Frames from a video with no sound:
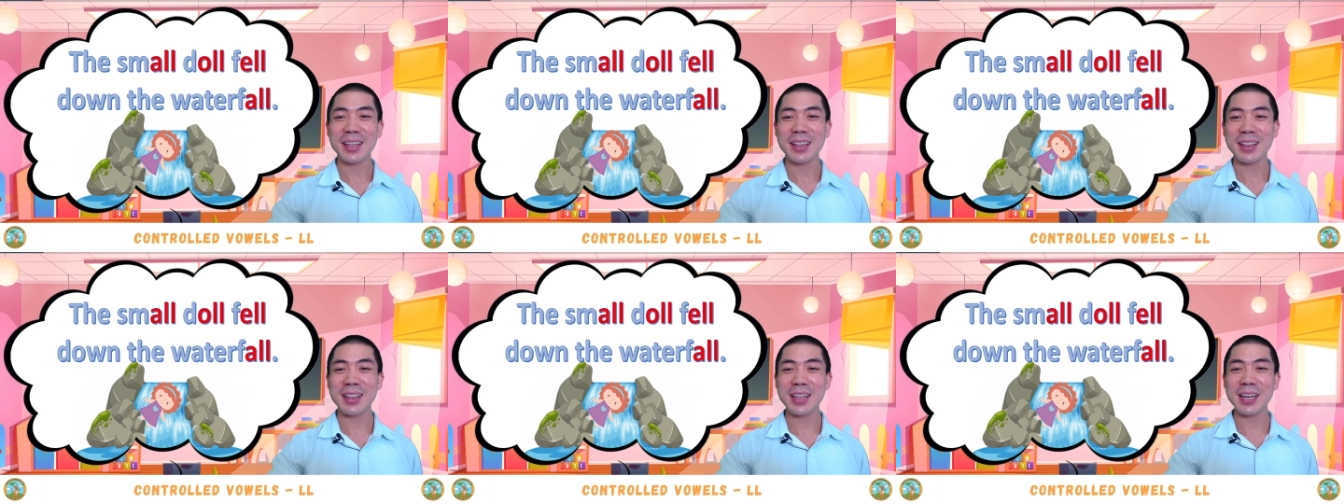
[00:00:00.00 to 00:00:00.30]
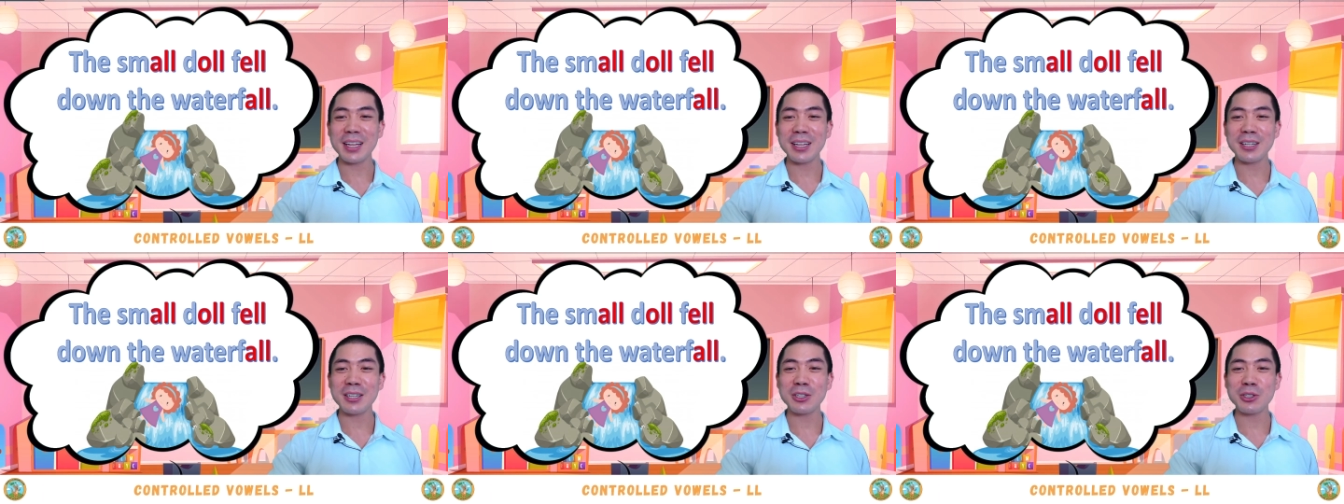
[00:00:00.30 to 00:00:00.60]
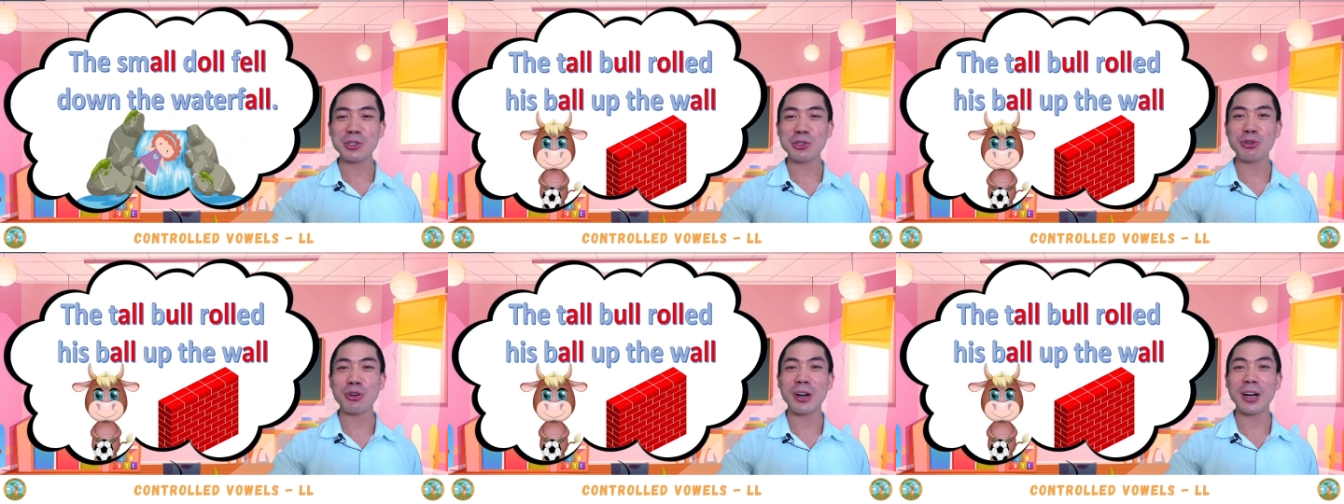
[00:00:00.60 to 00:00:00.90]

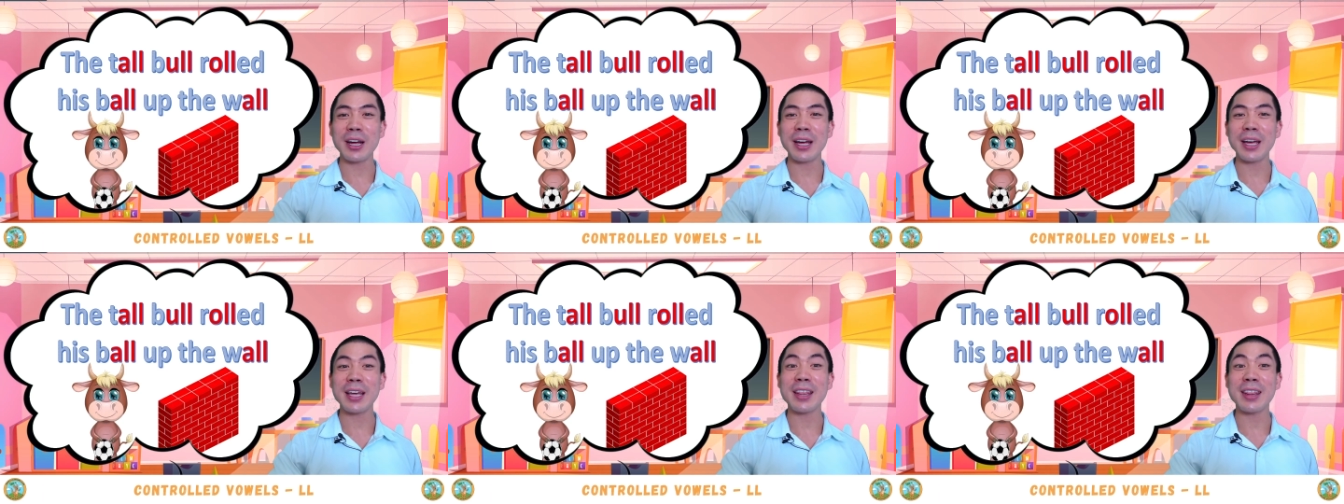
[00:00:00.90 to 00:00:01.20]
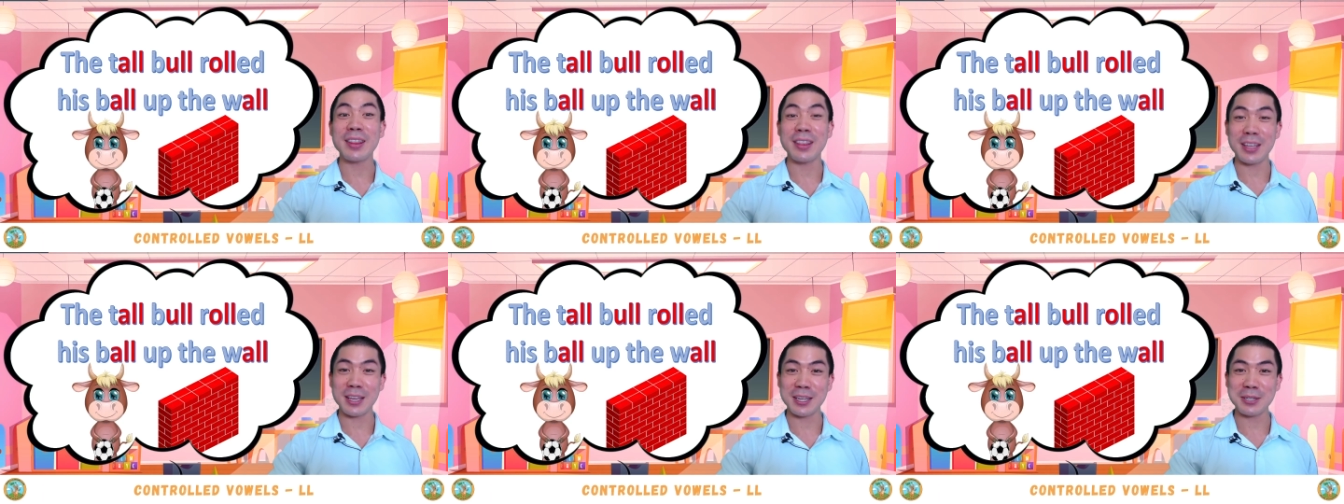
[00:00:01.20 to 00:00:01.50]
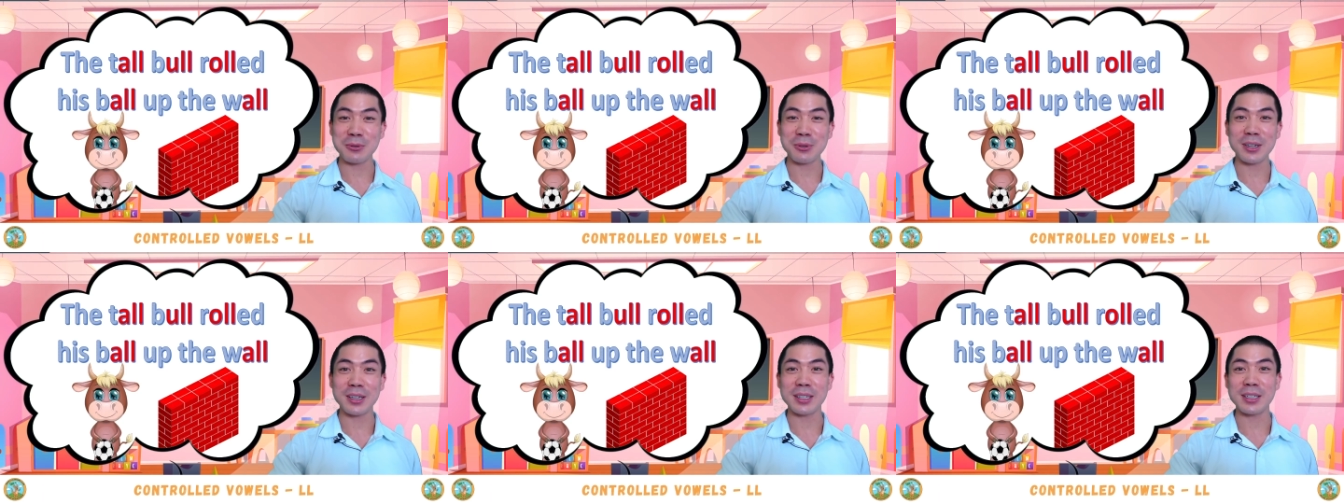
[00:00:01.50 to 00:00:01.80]
then try
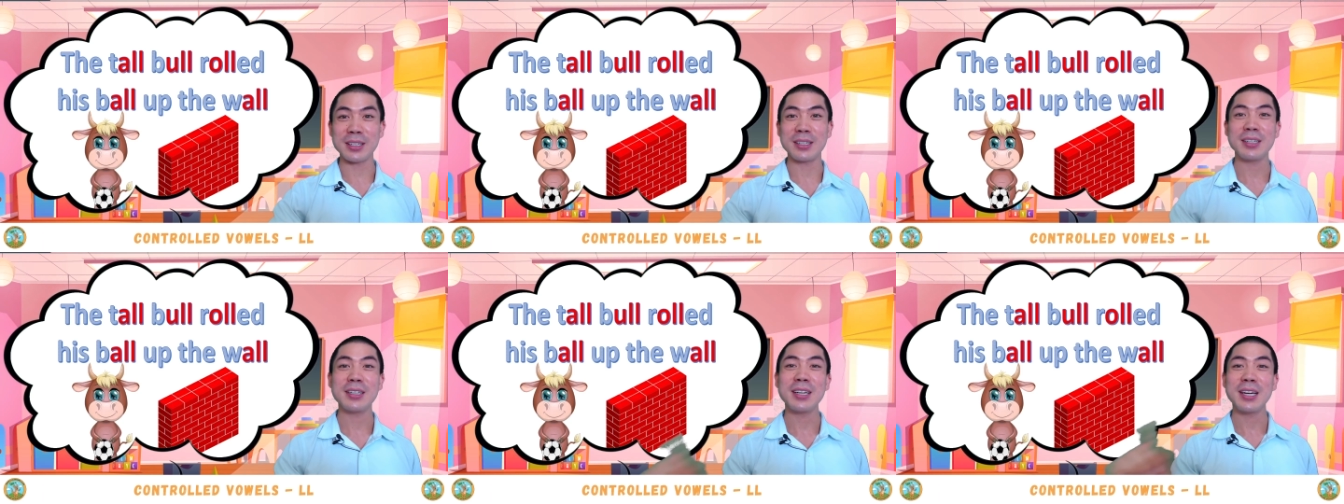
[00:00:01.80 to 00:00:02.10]
this one.